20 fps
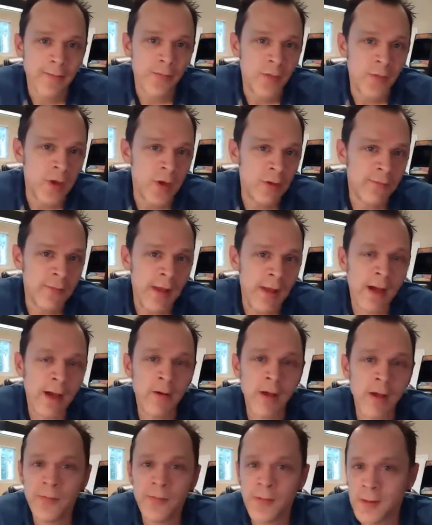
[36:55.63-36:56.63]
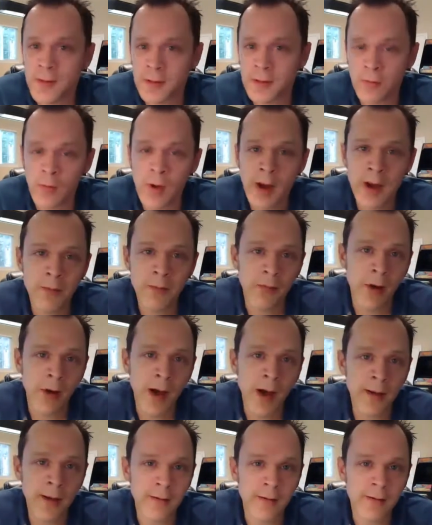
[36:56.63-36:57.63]
you've now got this great
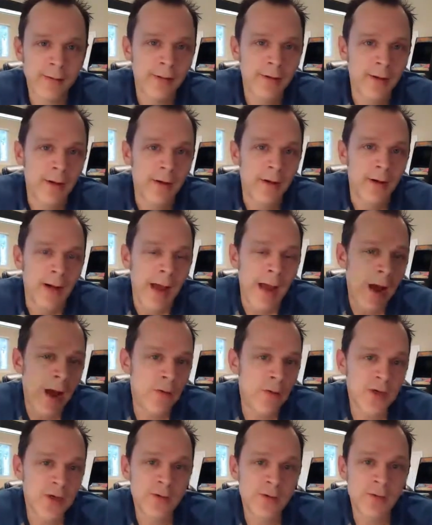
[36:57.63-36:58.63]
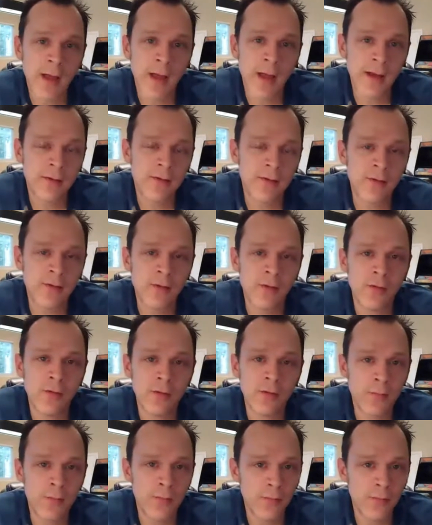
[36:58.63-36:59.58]
product. How would you like to